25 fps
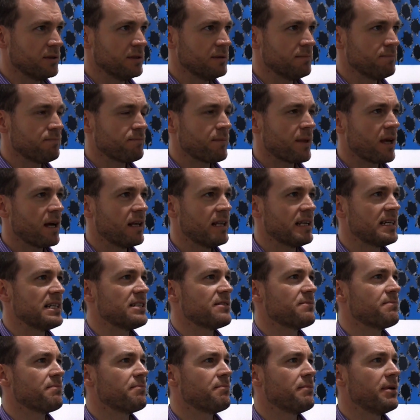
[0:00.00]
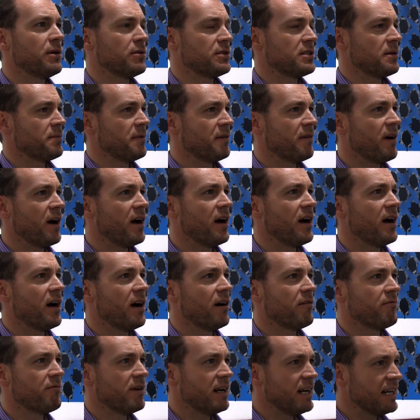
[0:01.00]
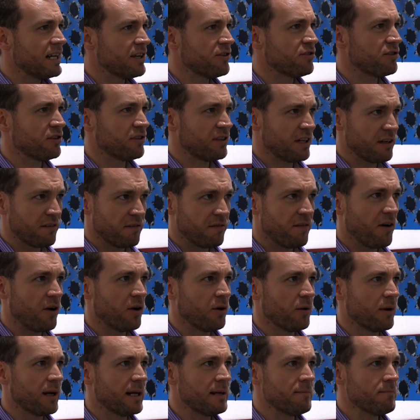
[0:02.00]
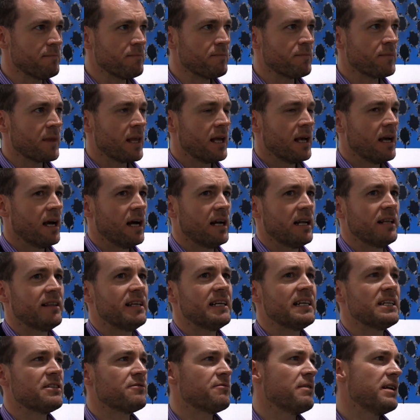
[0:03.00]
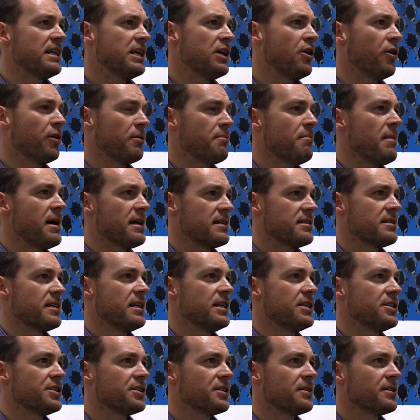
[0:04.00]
I think he's built up a really interesting following, and I think he's really got a message.